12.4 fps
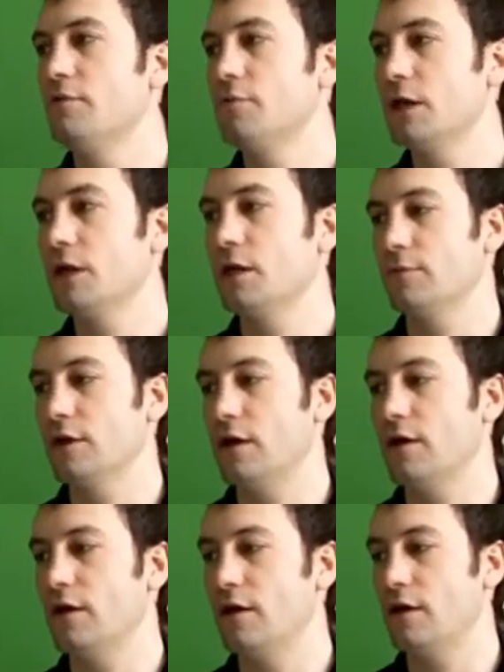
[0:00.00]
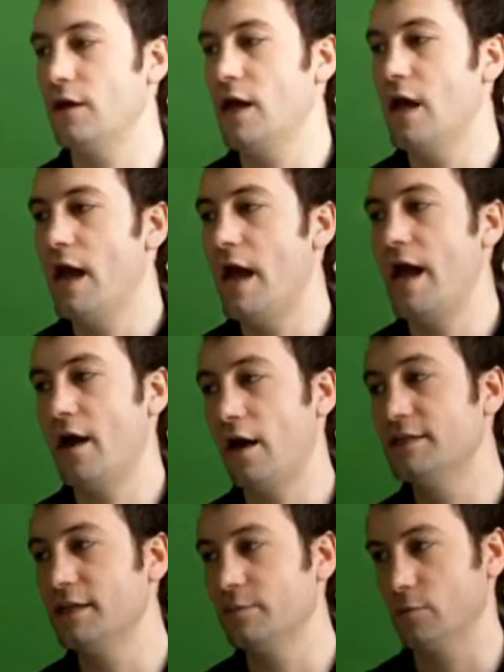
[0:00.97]
For me, I mean, I, a
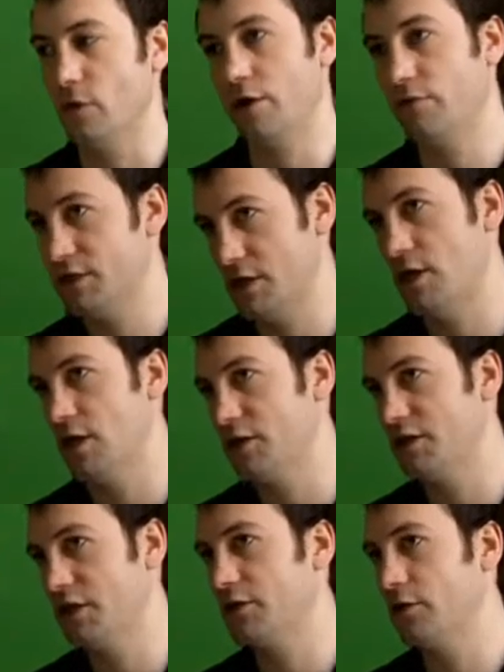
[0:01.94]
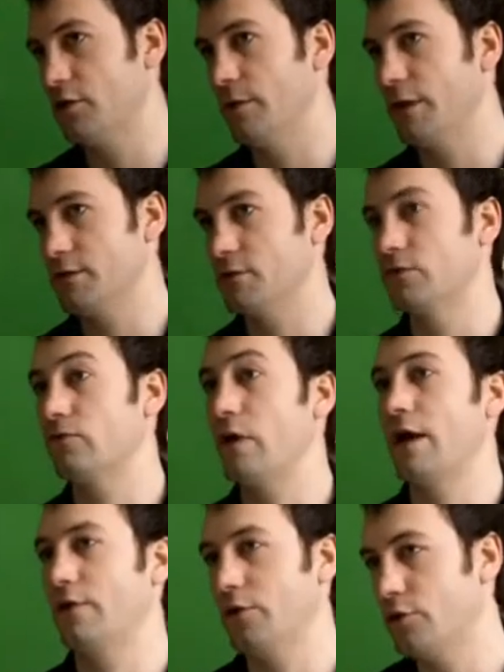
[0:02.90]
I did my research in economics was
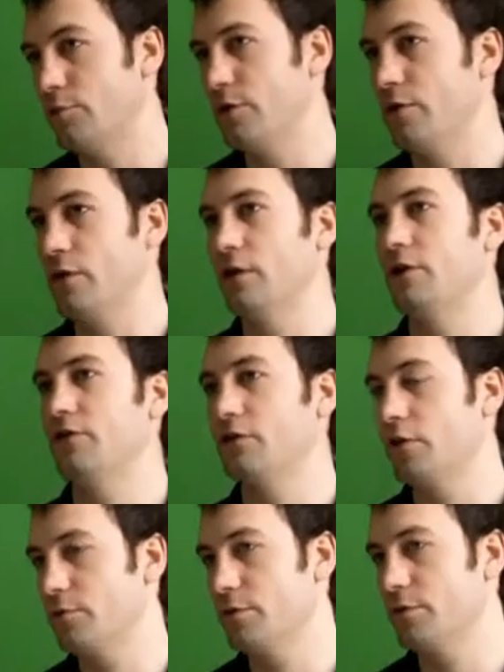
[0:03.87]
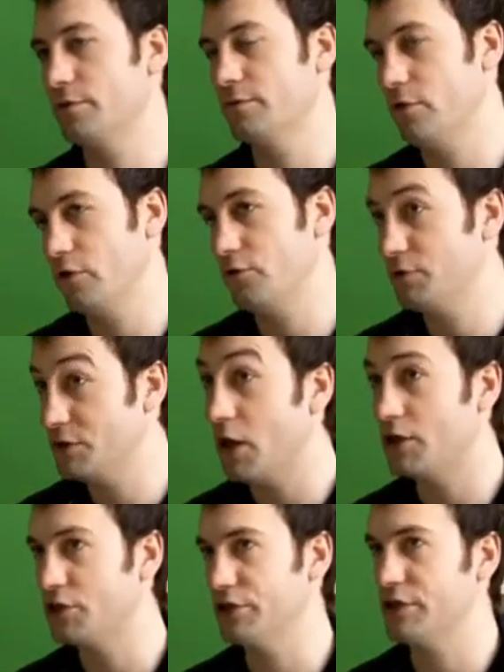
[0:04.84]
around open knowledge and open knowledge
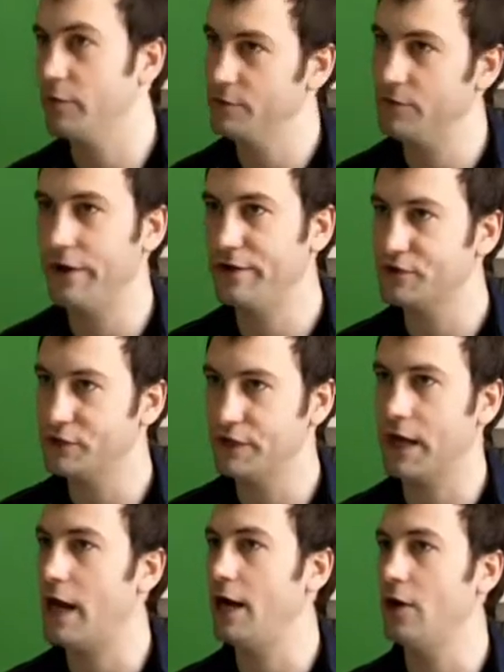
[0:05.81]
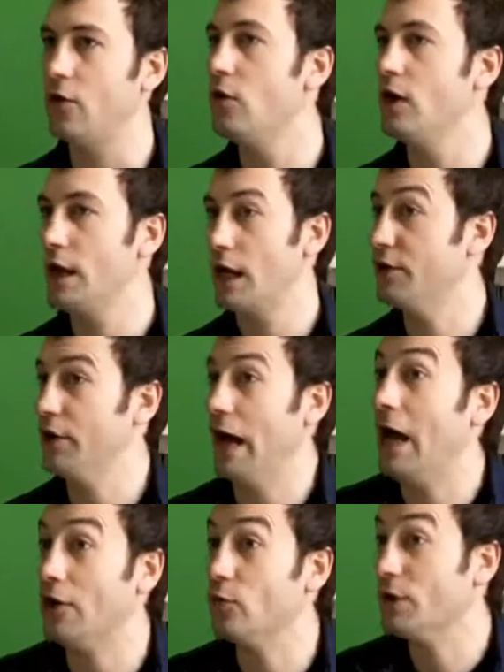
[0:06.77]
production. I was very interested in how you
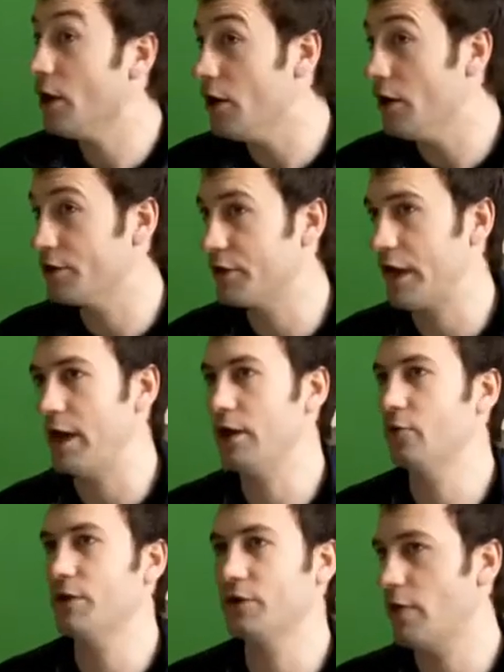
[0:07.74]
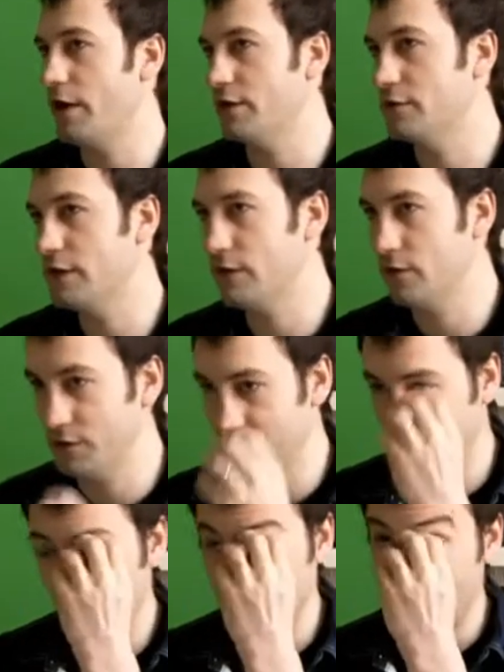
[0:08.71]
know how do we learn? You know, how do we create new
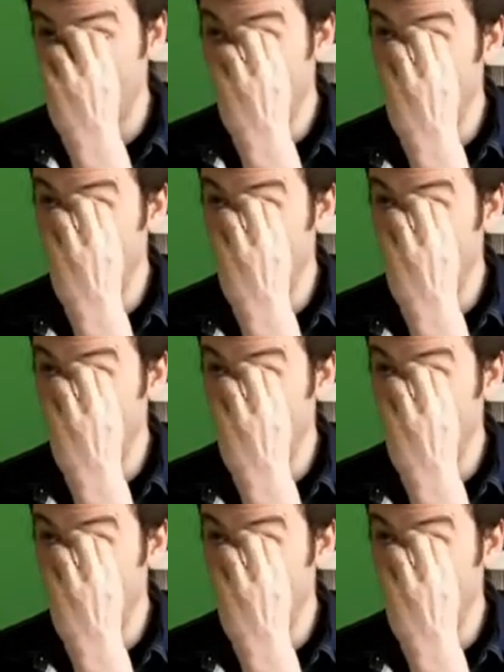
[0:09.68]
technologies?